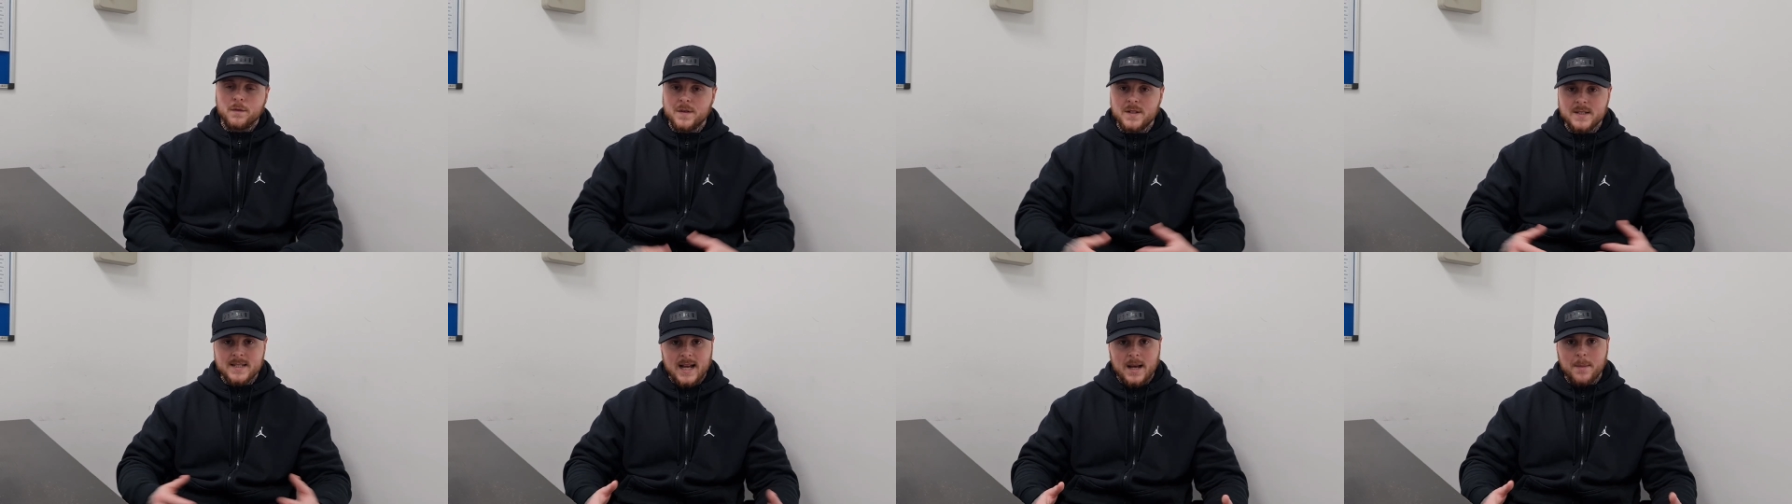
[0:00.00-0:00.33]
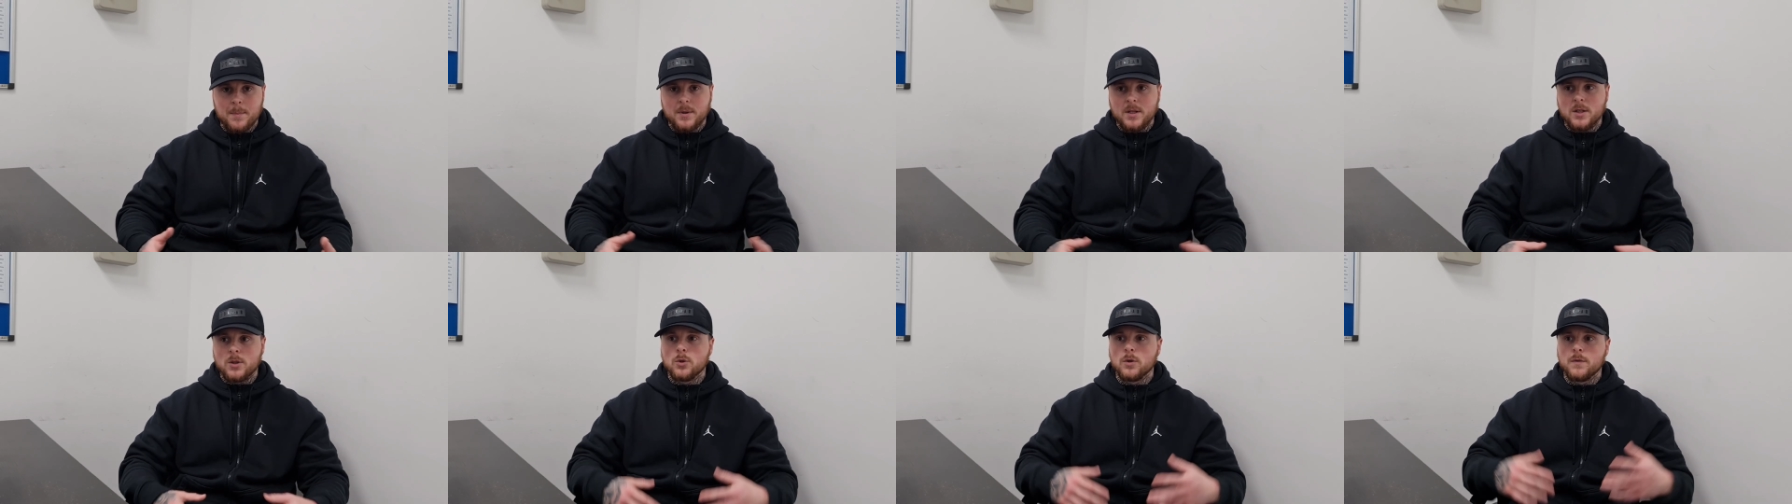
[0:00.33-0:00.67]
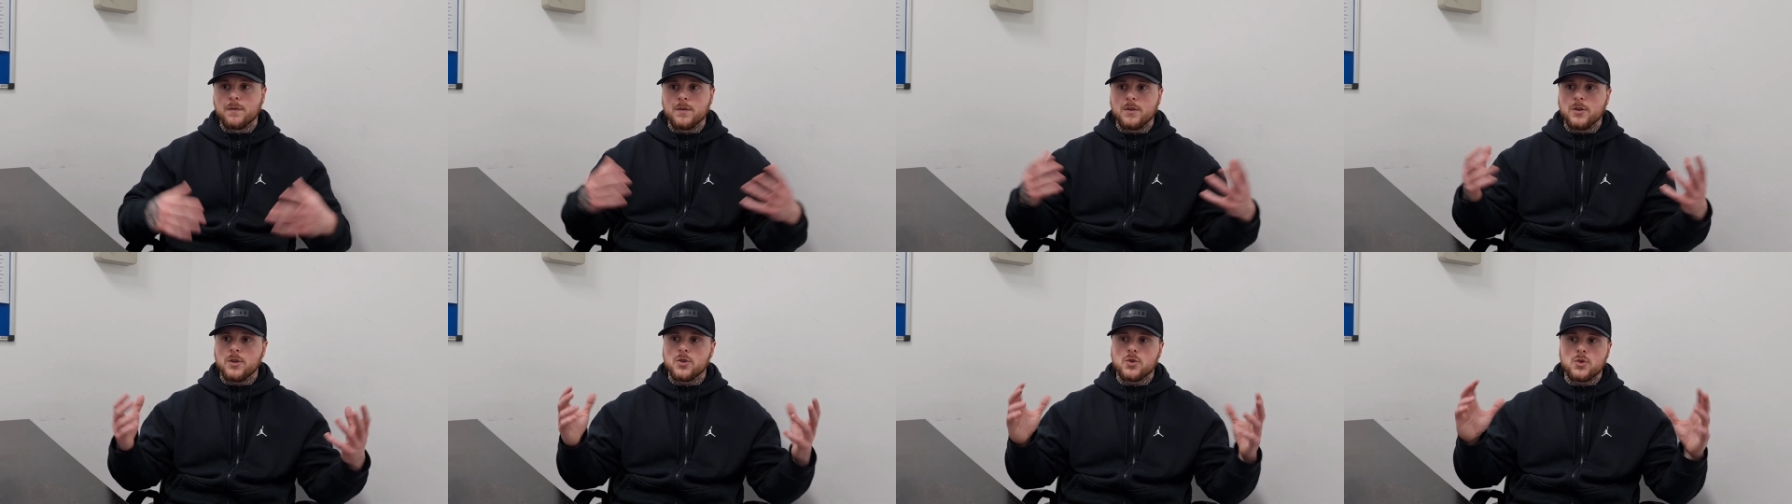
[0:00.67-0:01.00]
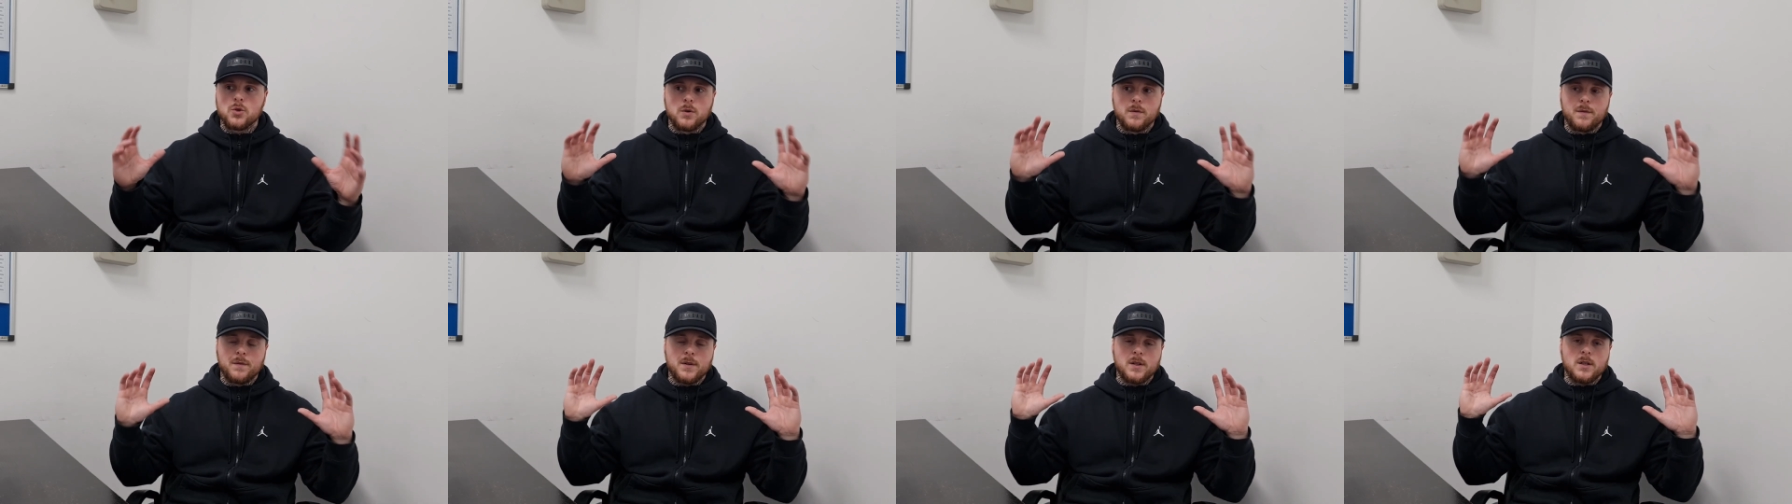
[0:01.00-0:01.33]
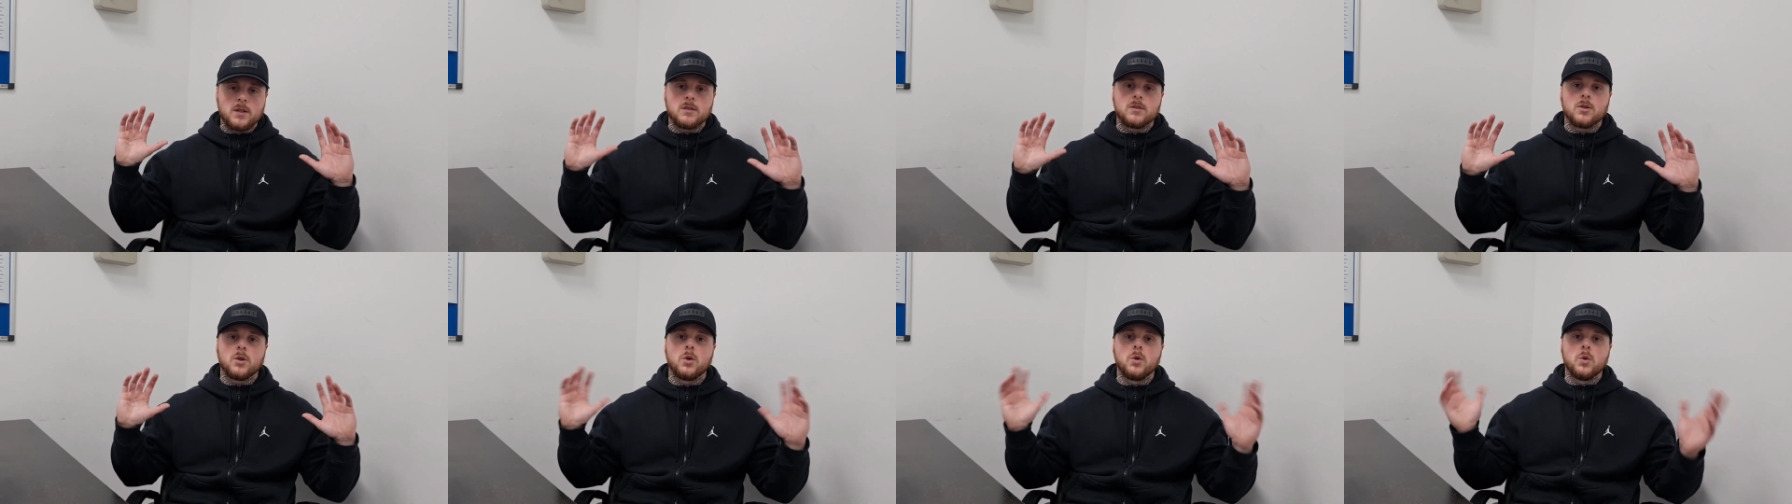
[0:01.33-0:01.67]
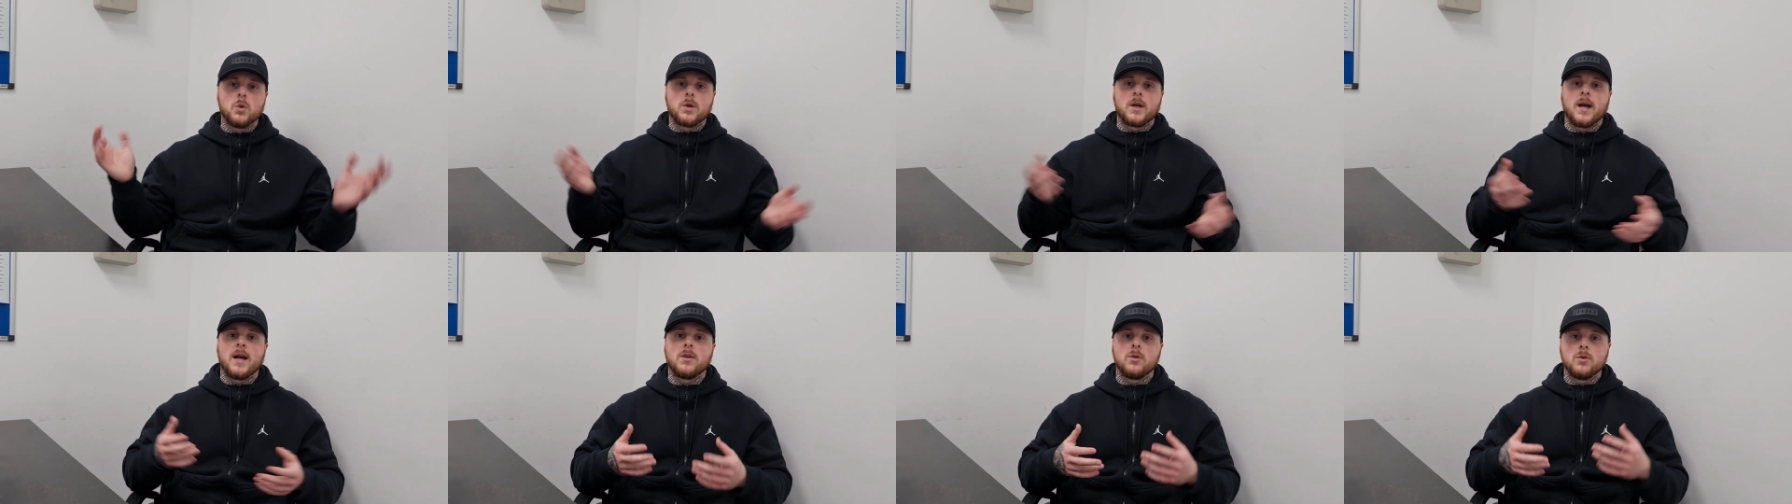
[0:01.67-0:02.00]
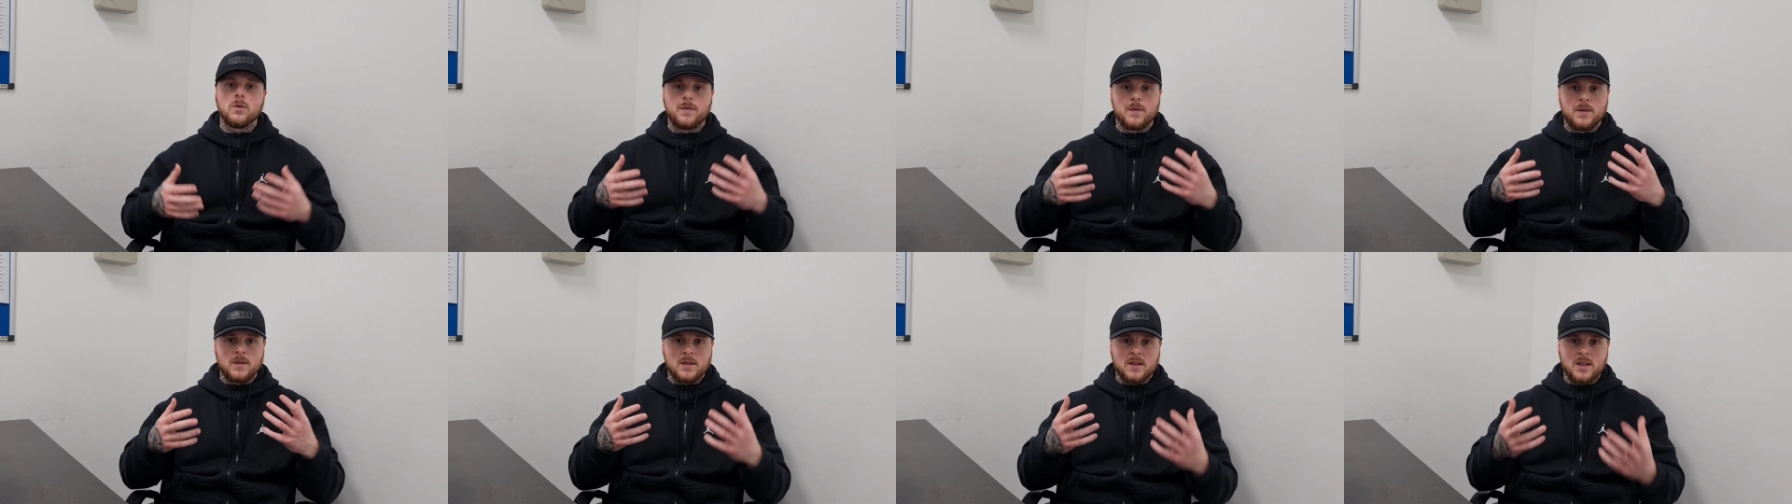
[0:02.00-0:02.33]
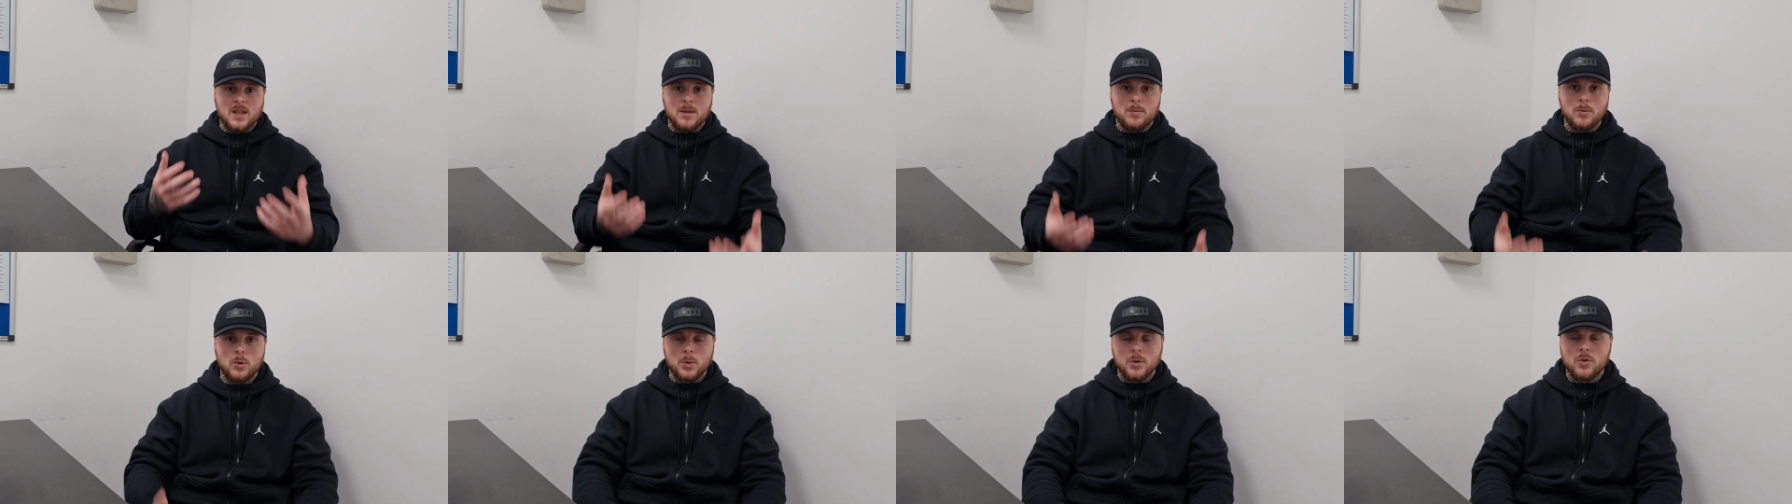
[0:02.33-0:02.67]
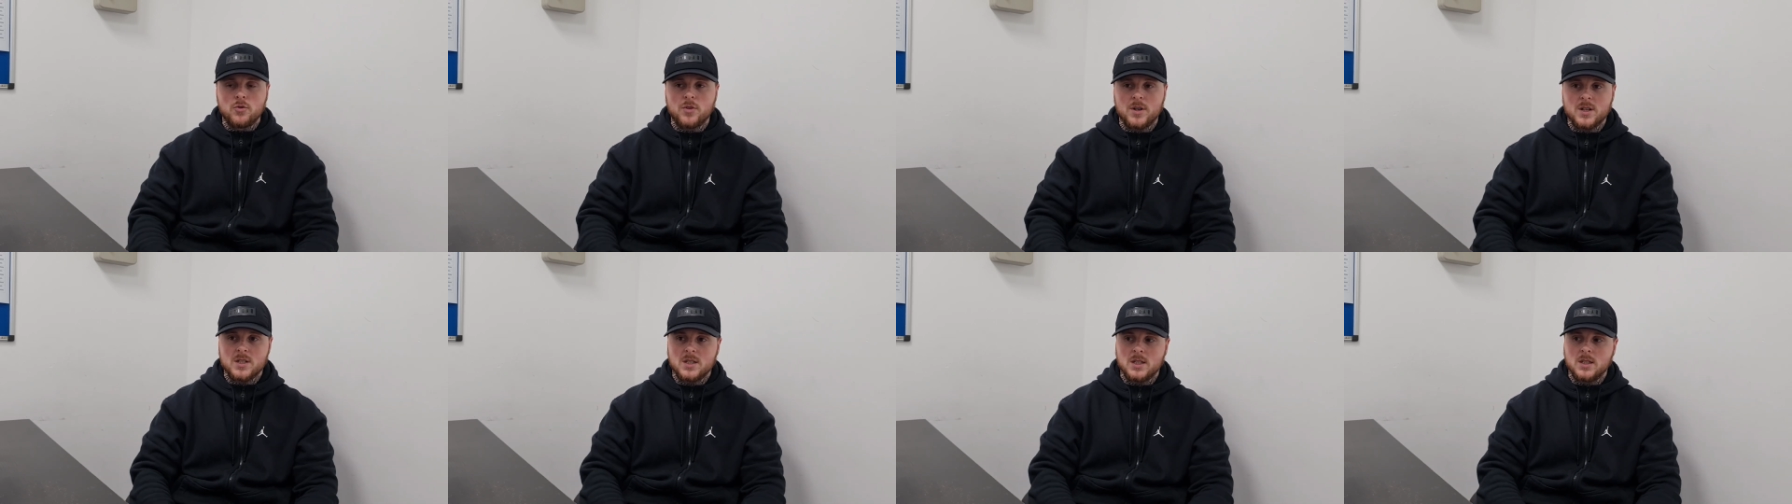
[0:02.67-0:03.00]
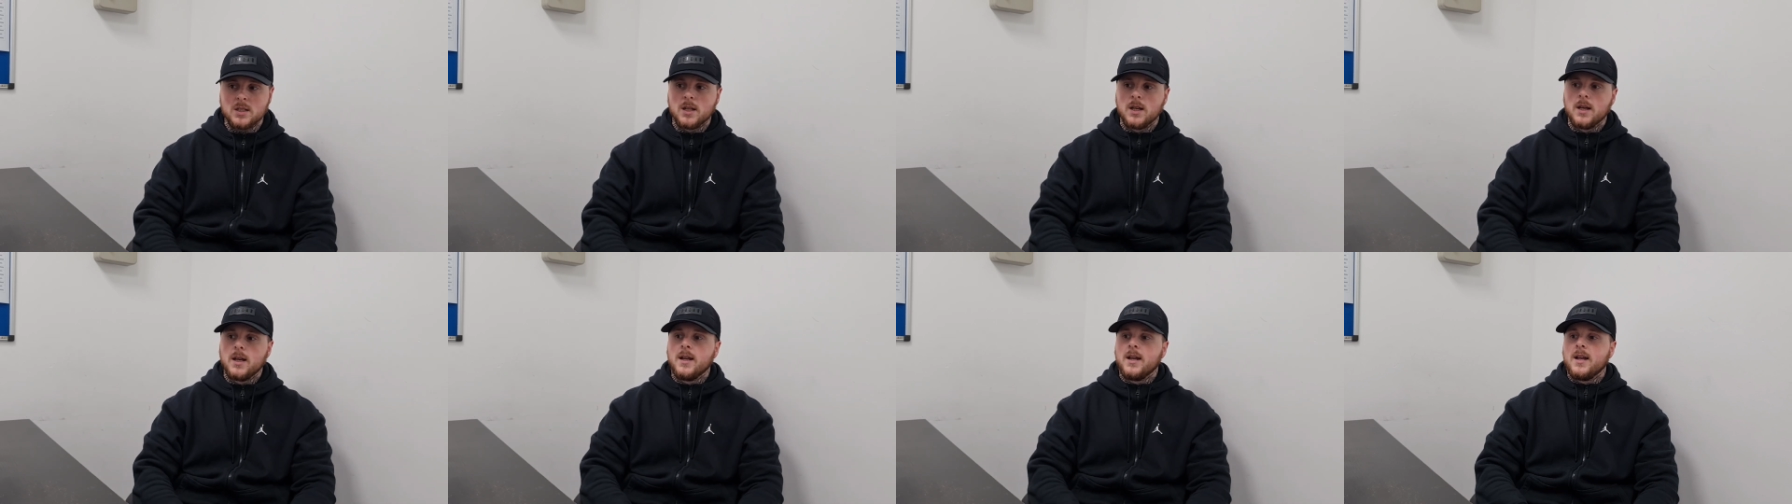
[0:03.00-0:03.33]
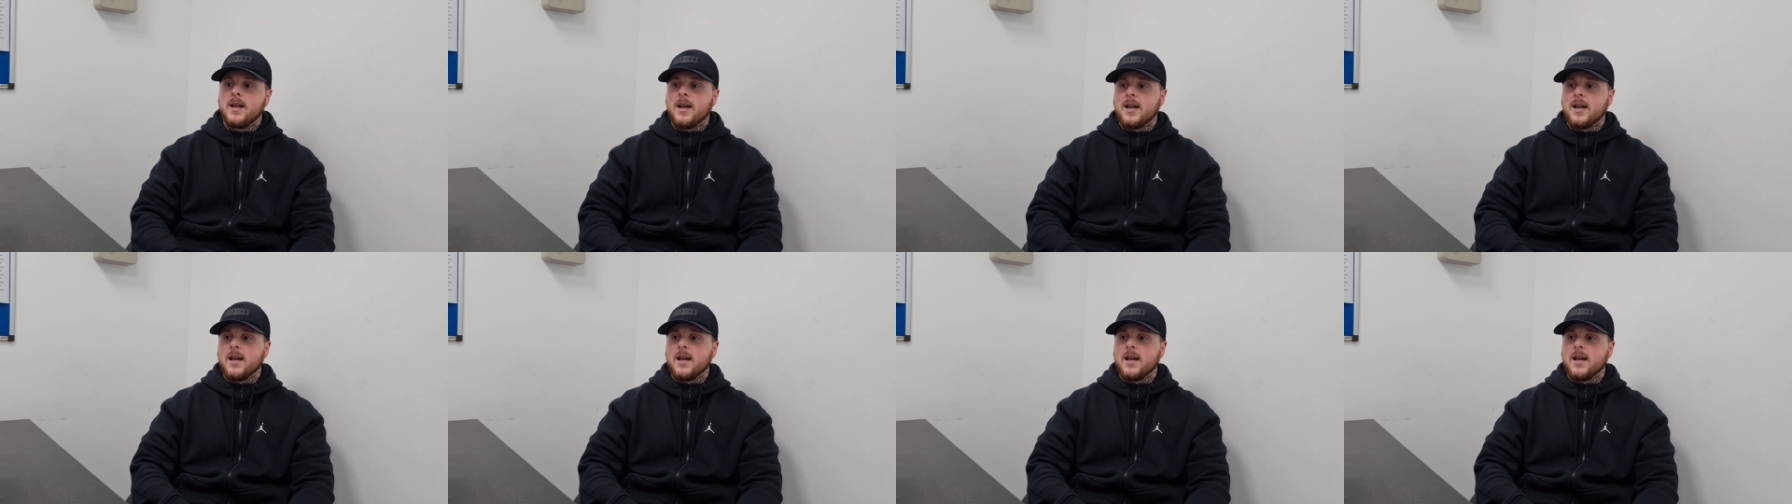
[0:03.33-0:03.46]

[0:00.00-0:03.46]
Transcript: nothing's happening, nothing, there's nothing to look at, nothing to keep you interested.